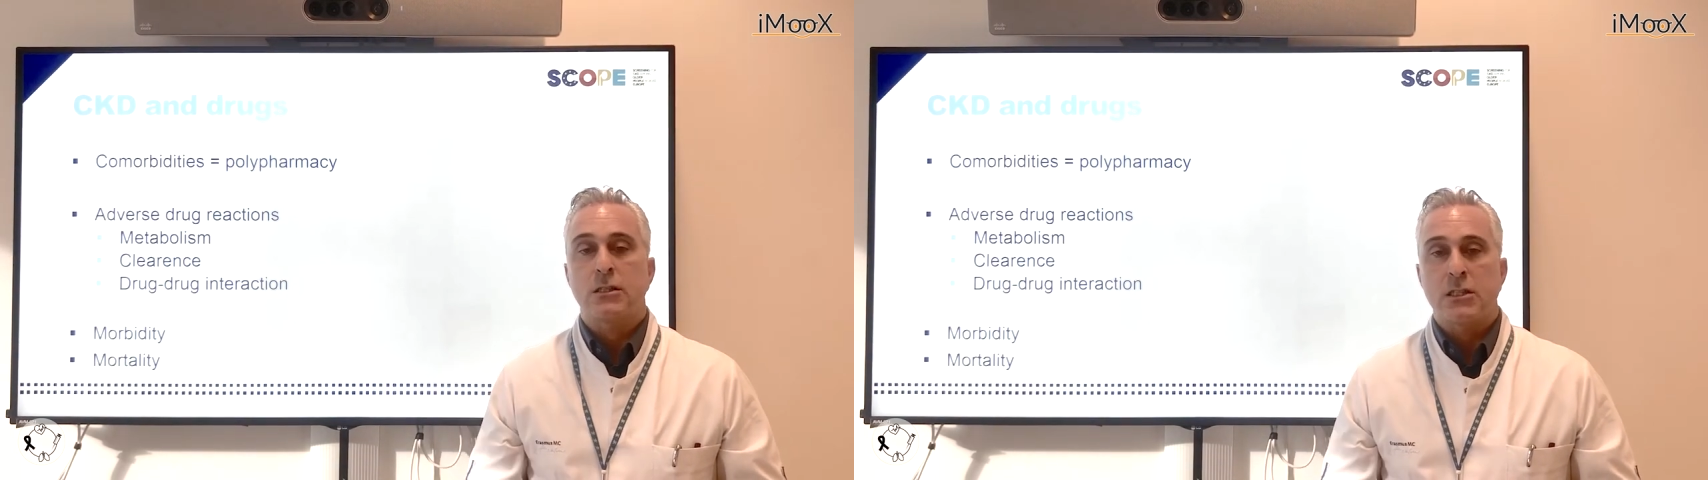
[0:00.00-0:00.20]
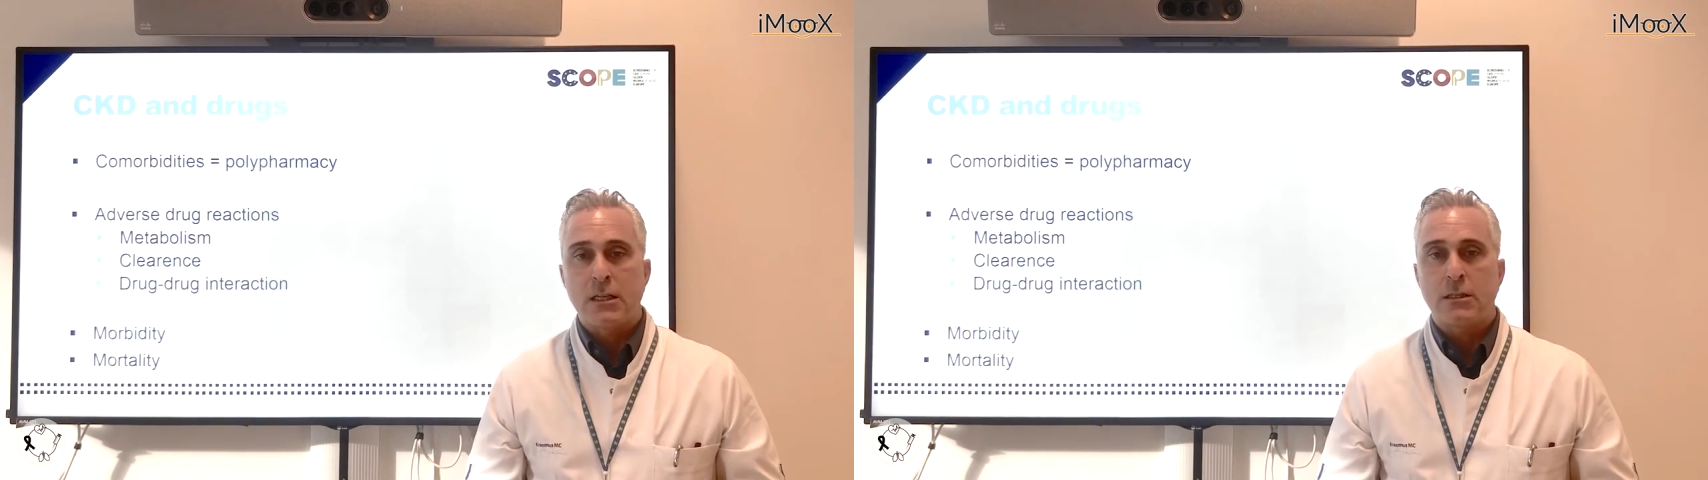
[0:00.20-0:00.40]

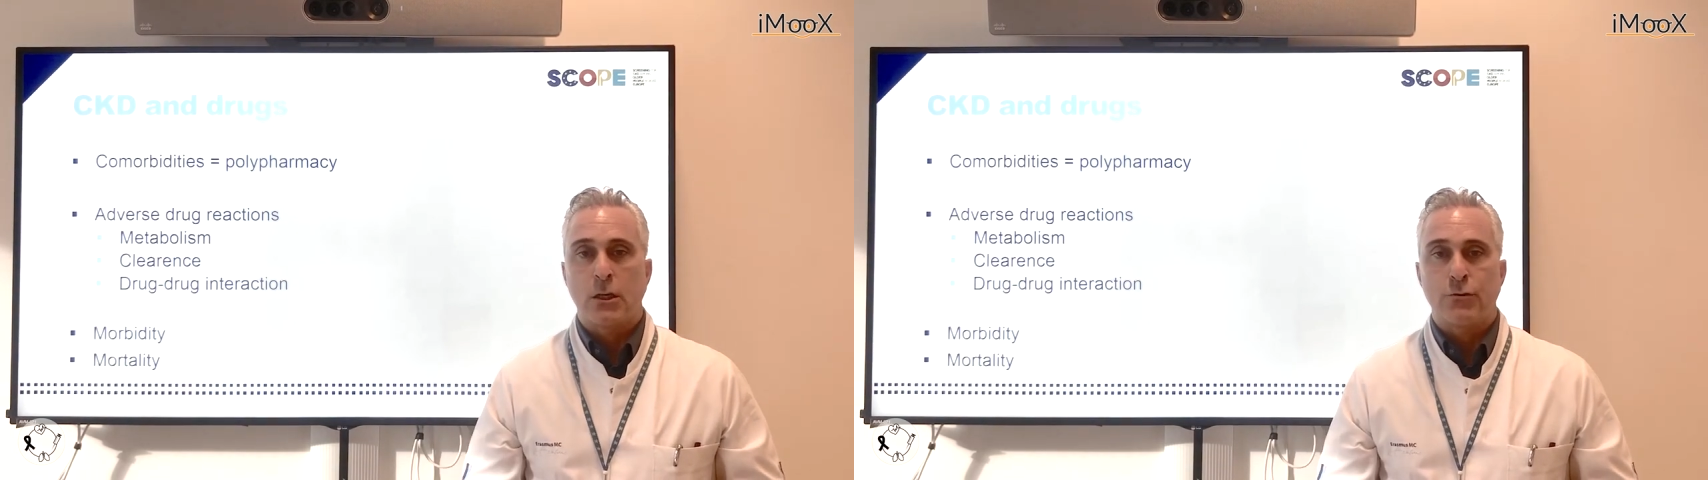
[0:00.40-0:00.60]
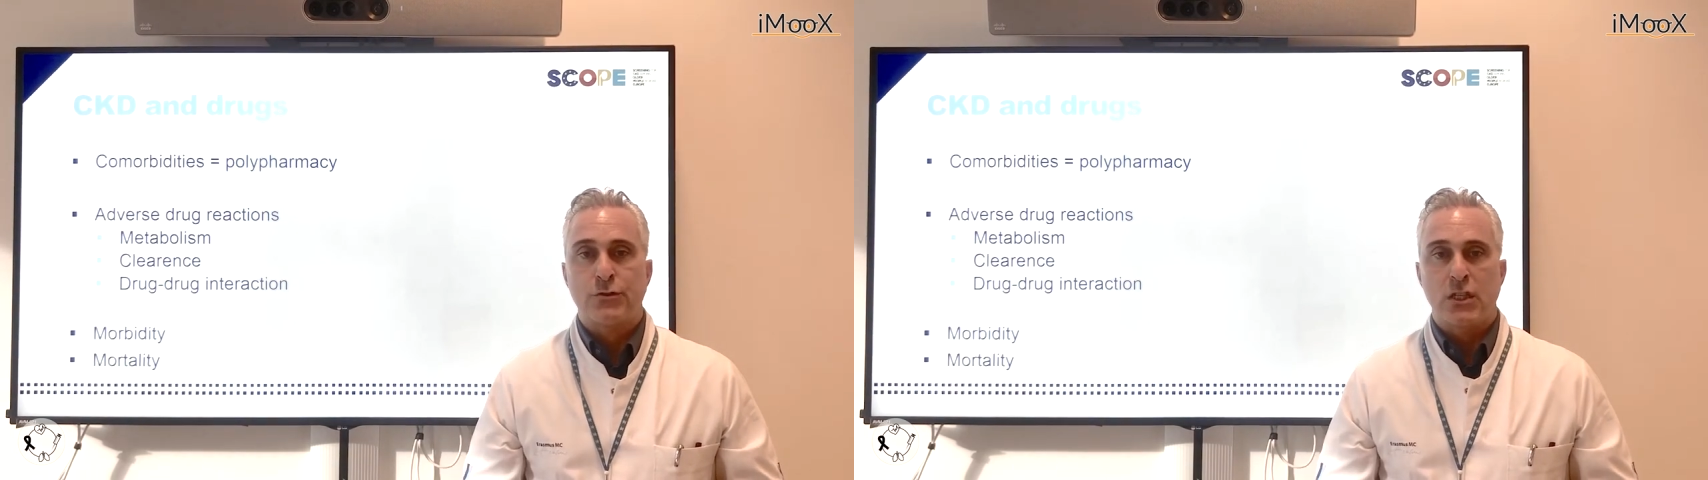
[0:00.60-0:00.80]

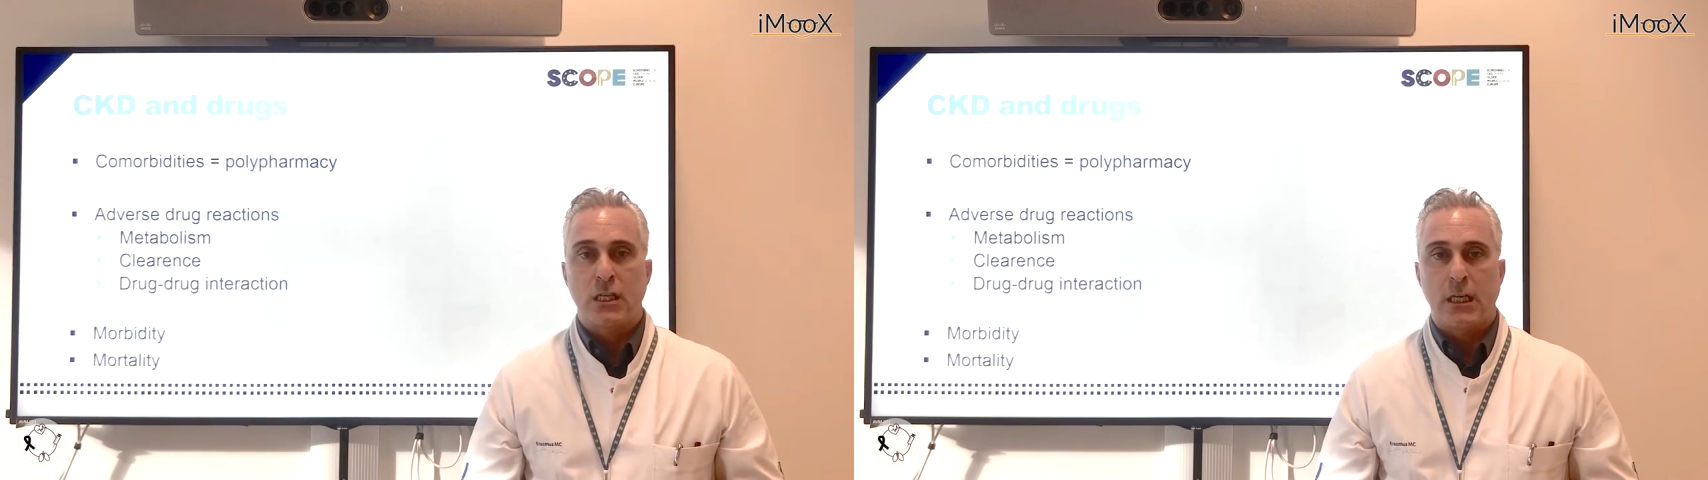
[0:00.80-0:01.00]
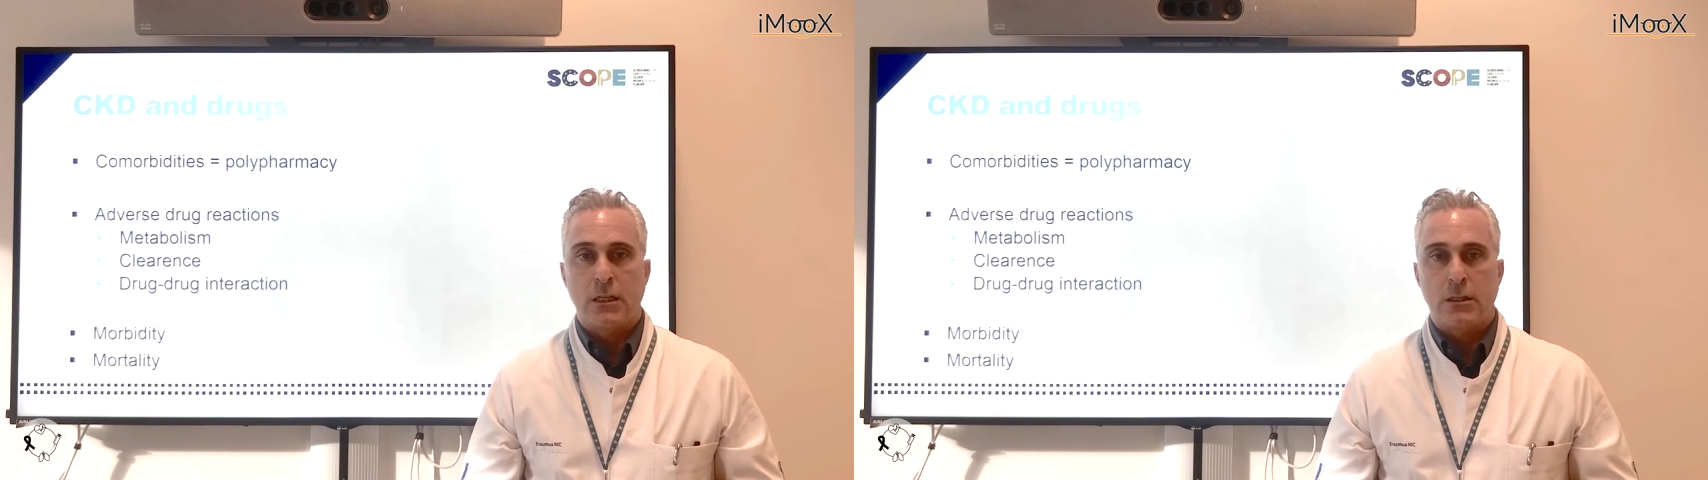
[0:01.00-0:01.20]
setting of
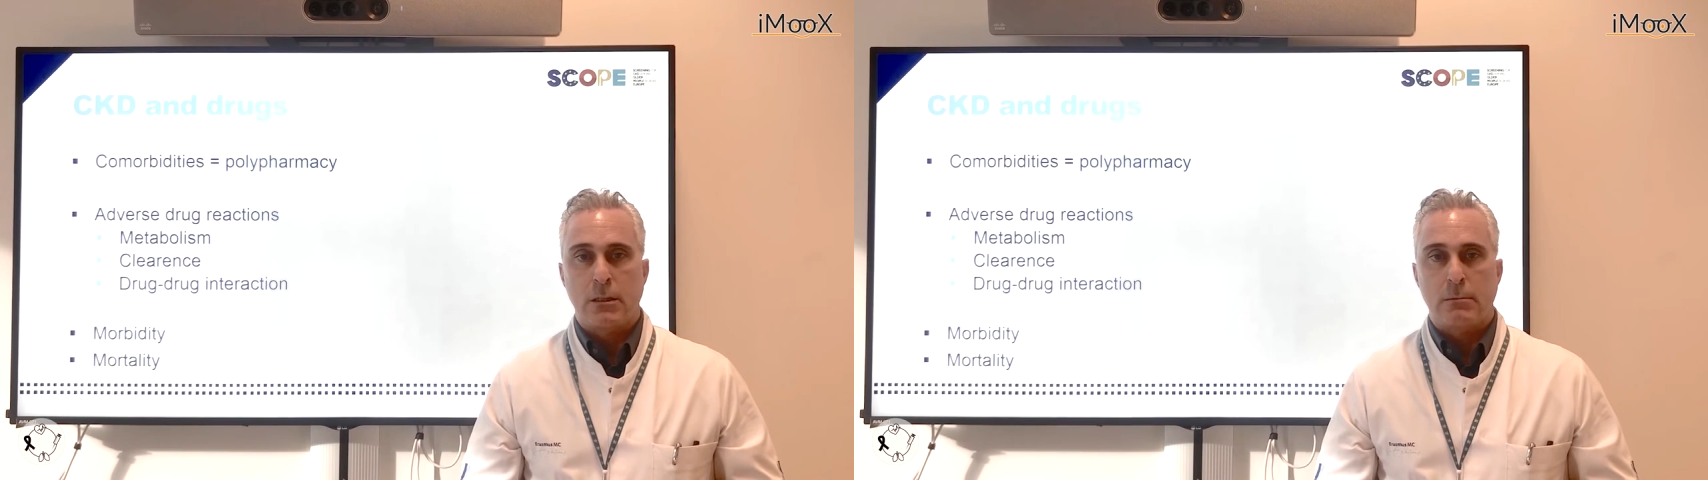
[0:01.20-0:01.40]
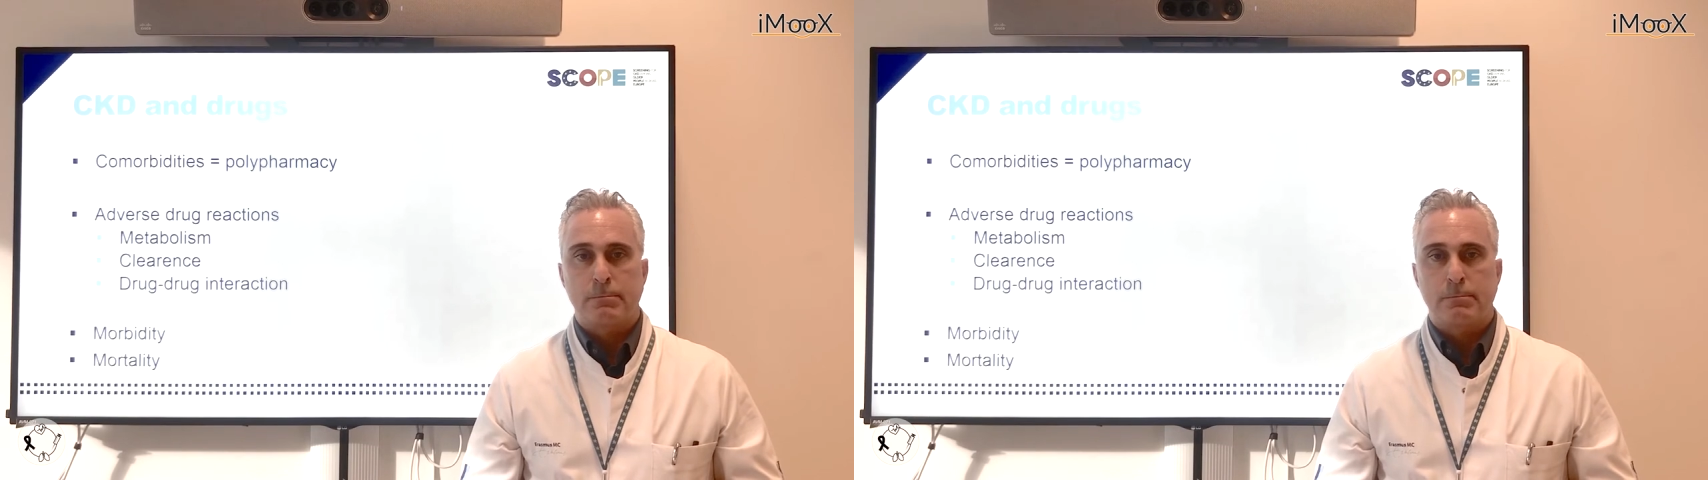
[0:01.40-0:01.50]
CKD.